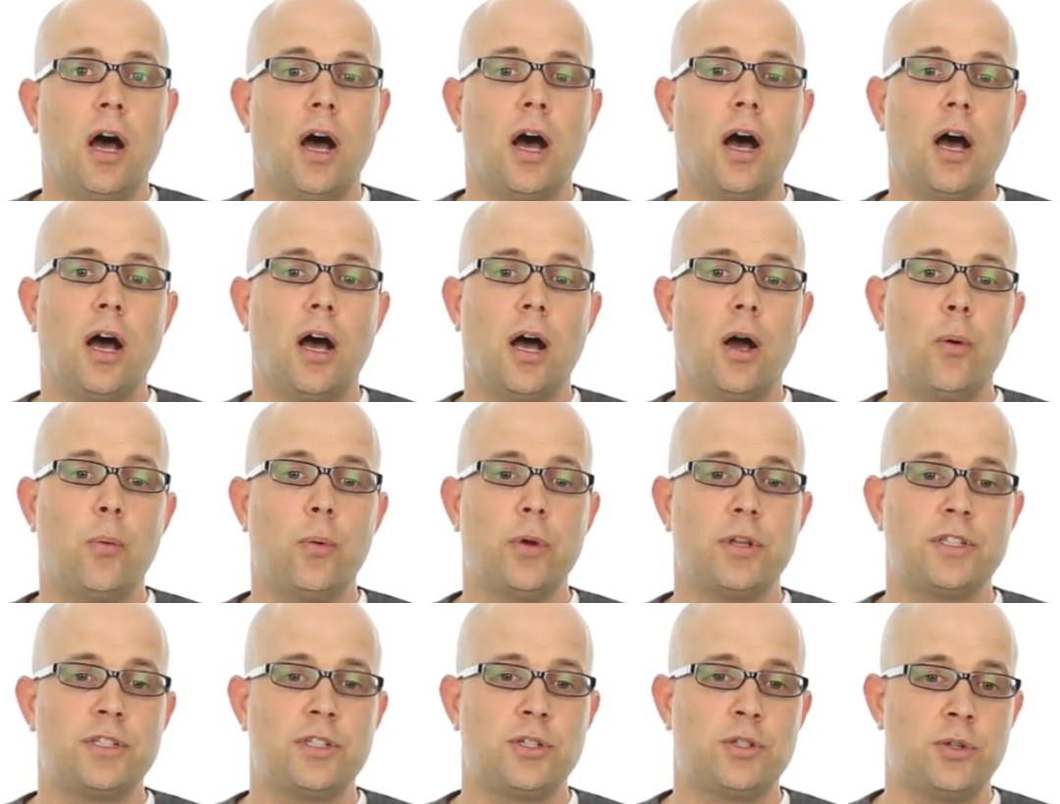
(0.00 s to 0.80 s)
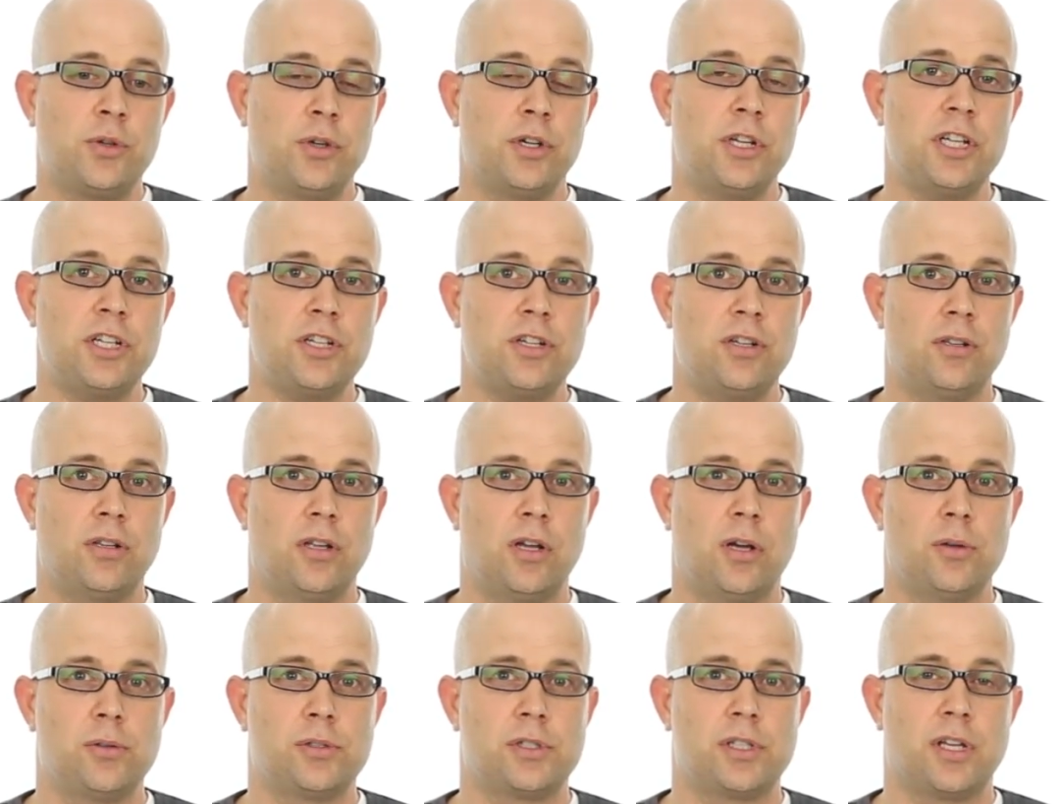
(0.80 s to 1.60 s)
With traditional
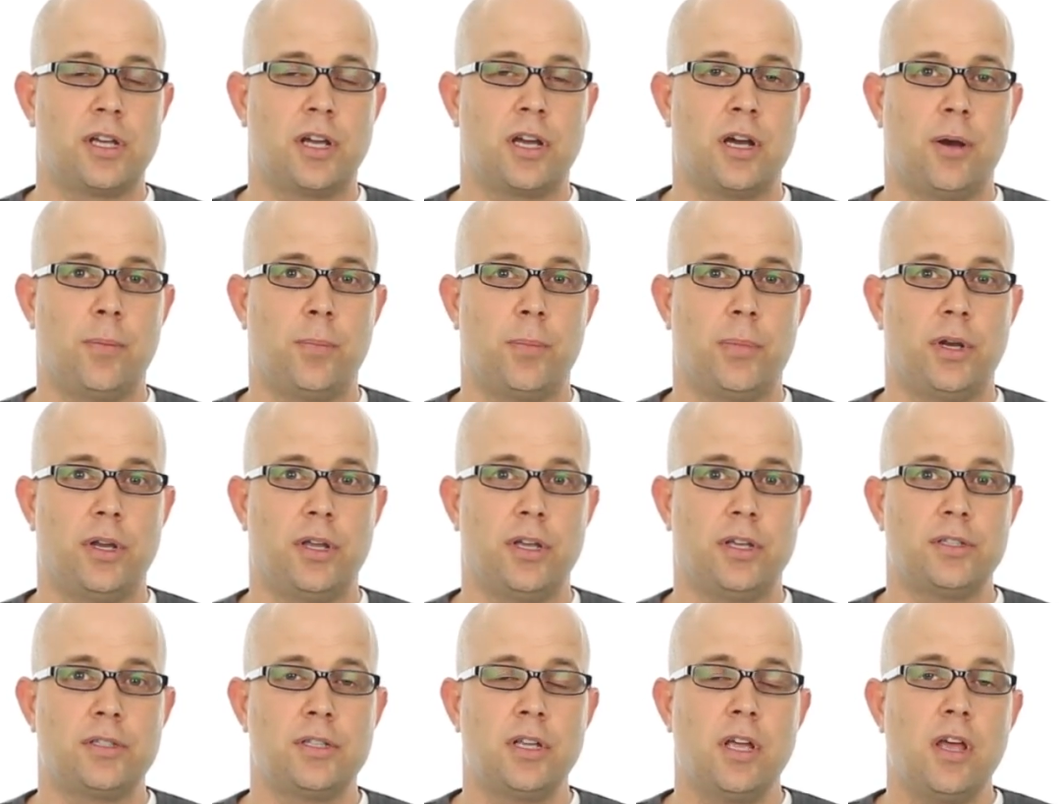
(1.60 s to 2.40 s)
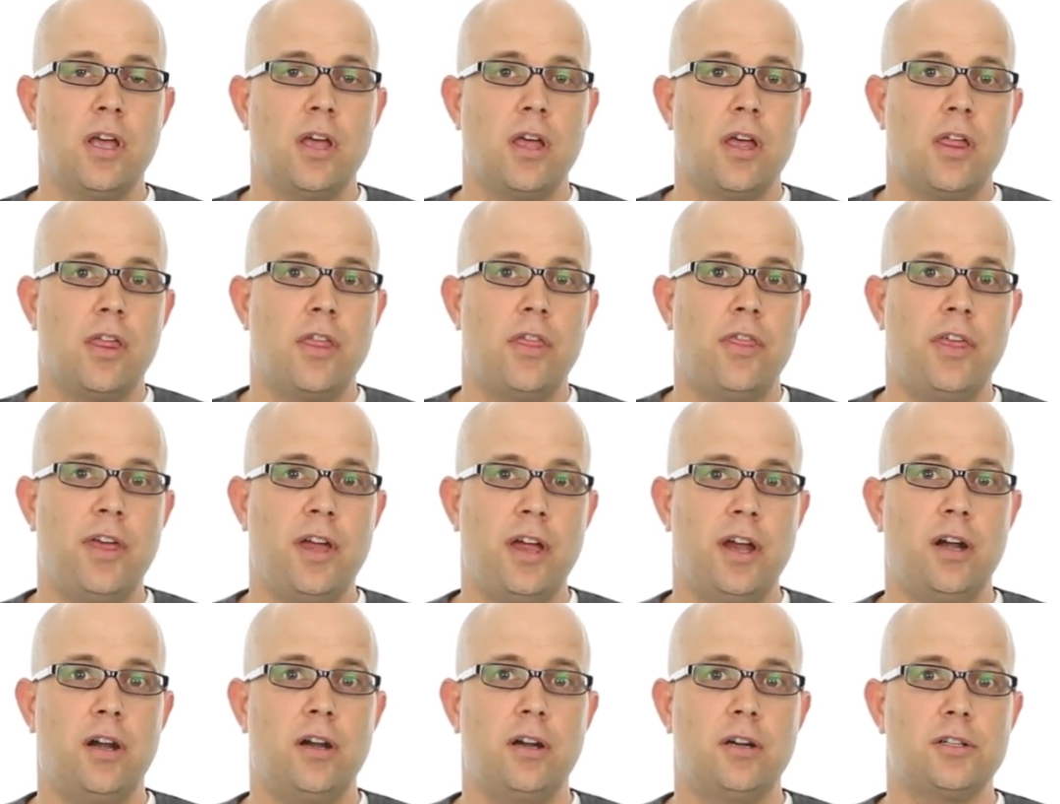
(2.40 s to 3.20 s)
hosting companies,
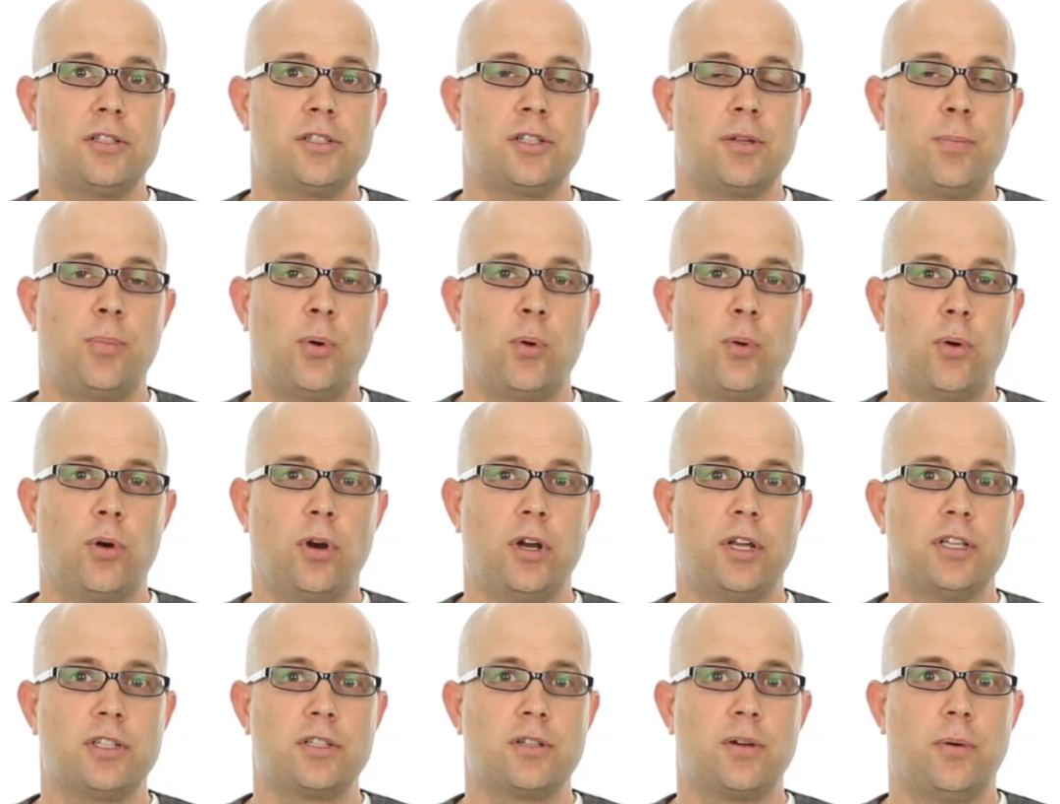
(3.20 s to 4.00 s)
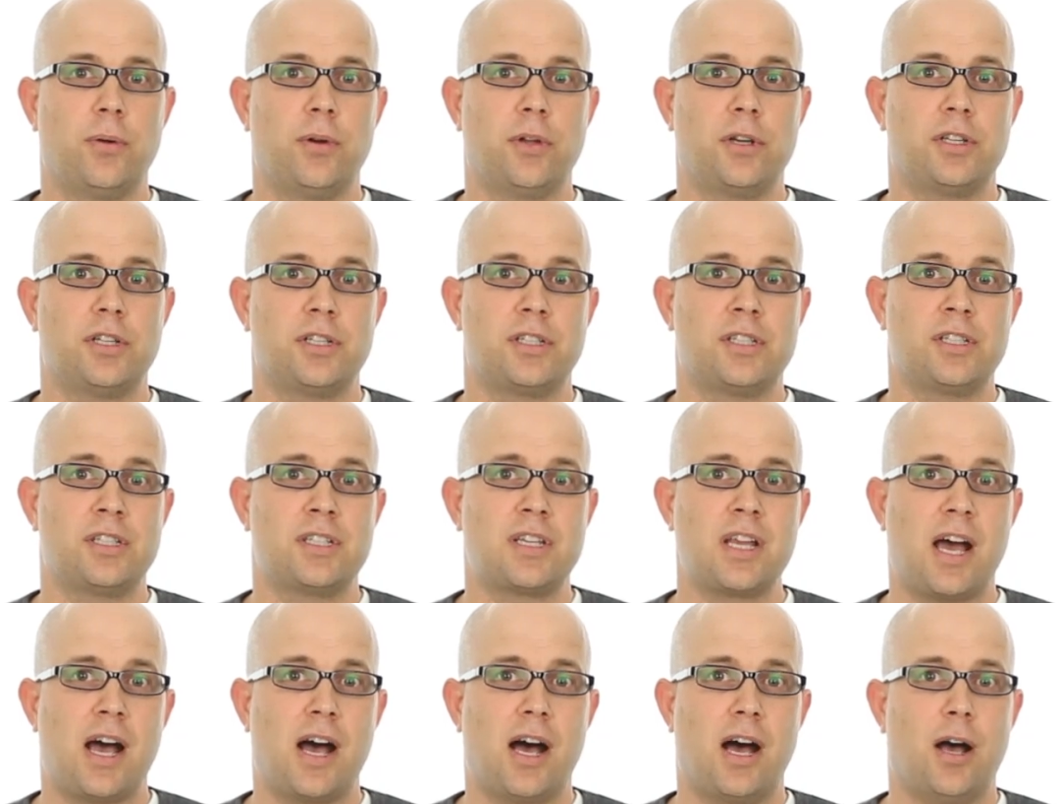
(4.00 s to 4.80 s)
their support is going to
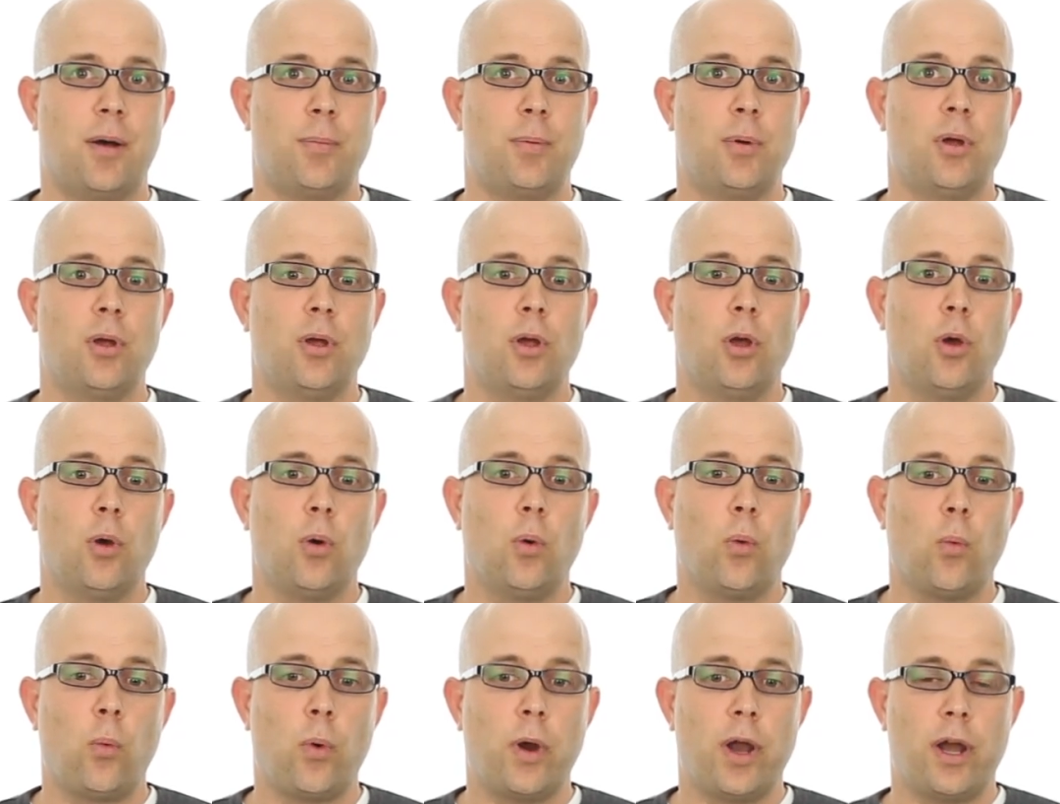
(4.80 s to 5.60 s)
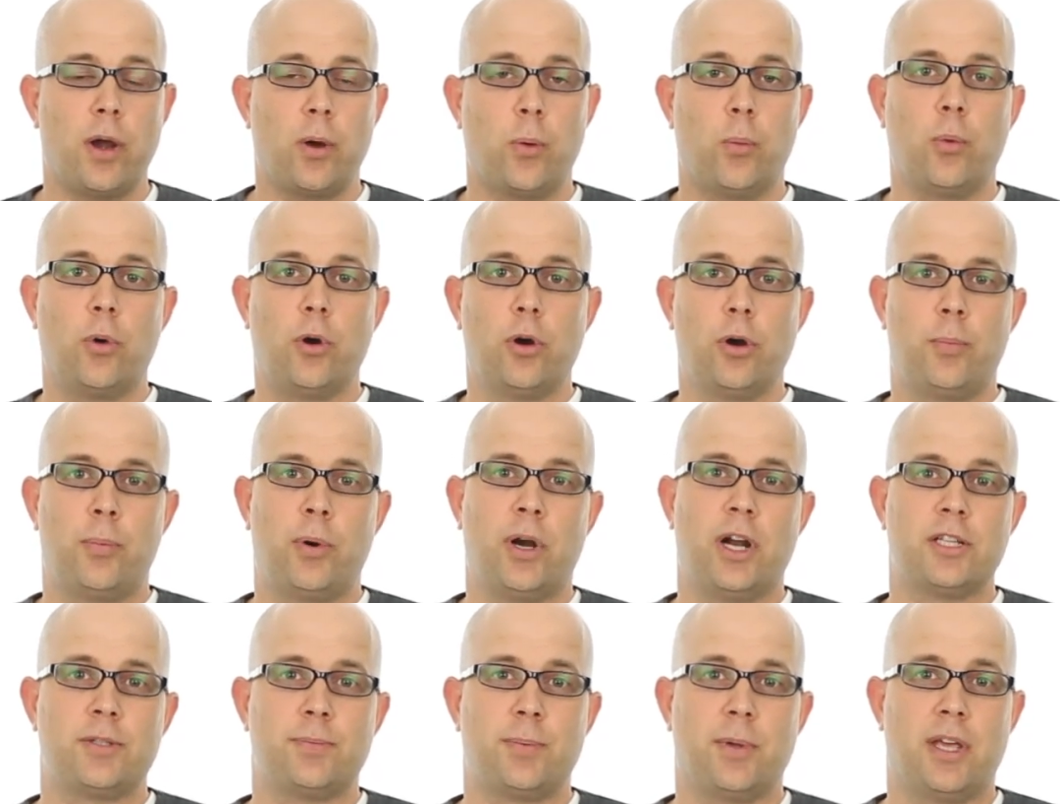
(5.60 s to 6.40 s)
stop where
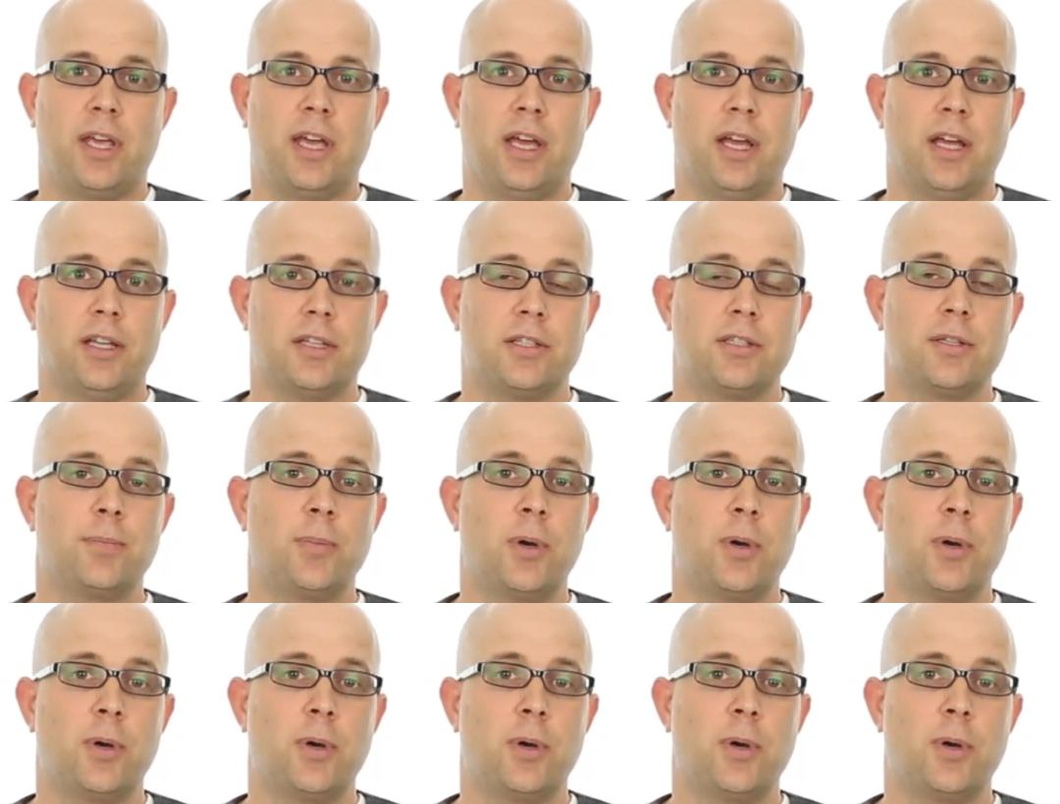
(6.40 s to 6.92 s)
WordPress begins.